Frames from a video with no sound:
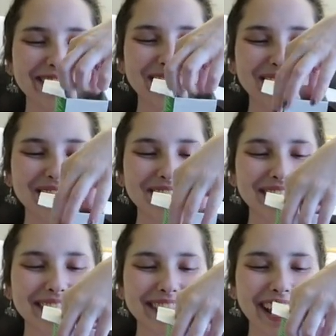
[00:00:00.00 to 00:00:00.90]
Free from
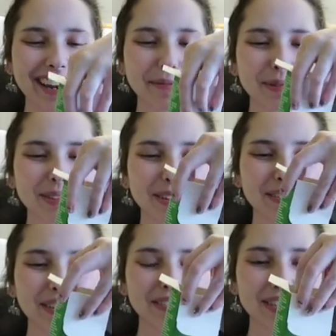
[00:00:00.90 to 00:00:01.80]
synthetic
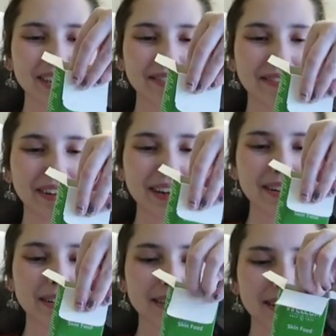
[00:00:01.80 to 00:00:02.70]
preservatives and
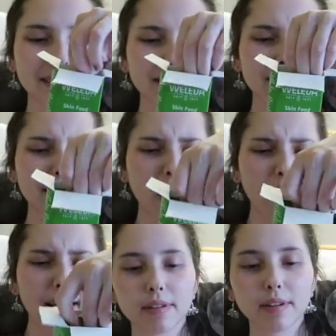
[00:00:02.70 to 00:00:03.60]
fragrances.
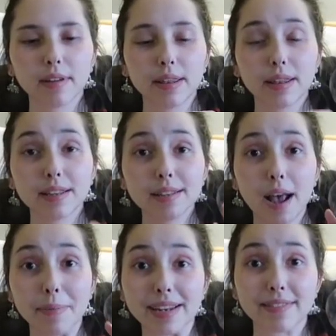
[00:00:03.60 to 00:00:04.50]
It's the nice this,
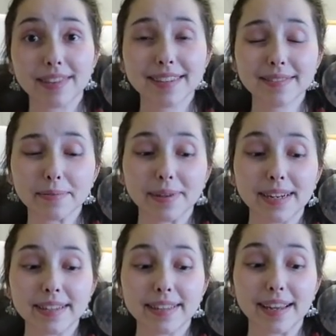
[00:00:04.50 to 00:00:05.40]
I mean, thick if this kind.
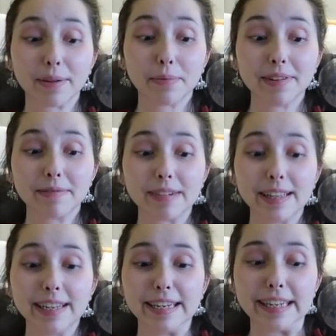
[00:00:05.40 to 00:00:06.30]
Works, yeah. Like we
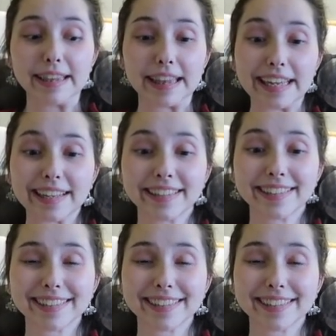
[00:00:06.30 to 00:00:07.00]
really need this.